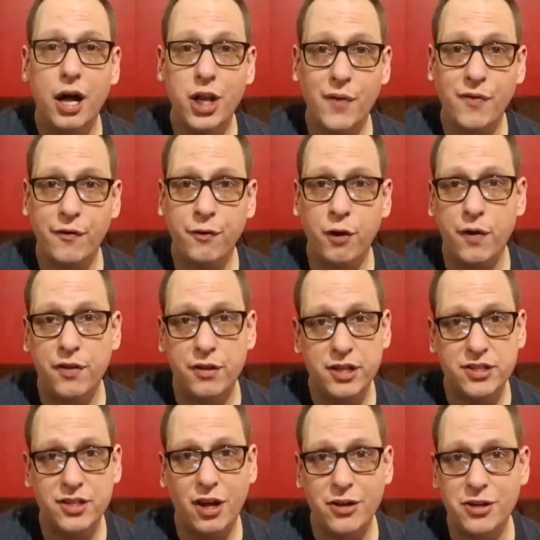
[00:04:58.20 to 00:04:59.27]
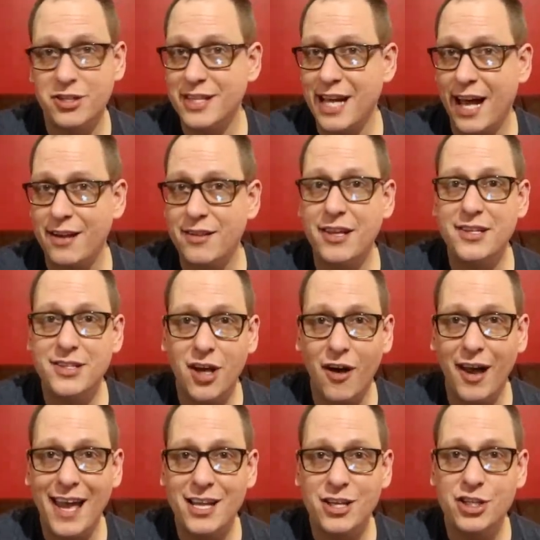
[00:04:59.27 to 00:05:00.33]
Another flerf that doesn't understand the
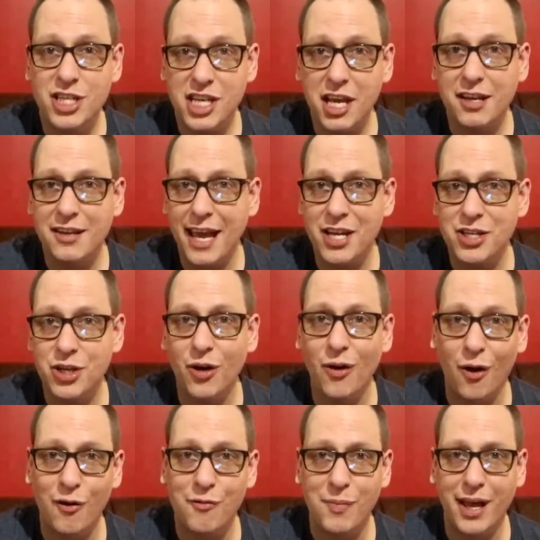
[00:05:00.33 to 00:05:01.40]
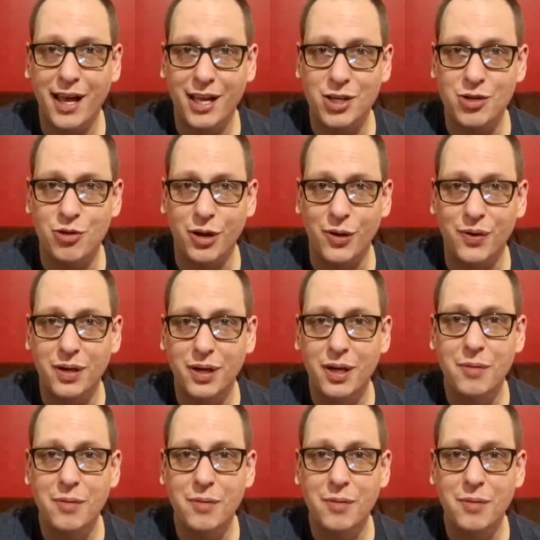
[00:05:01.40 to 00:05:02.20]
tongue-in-cheek nature of my intro.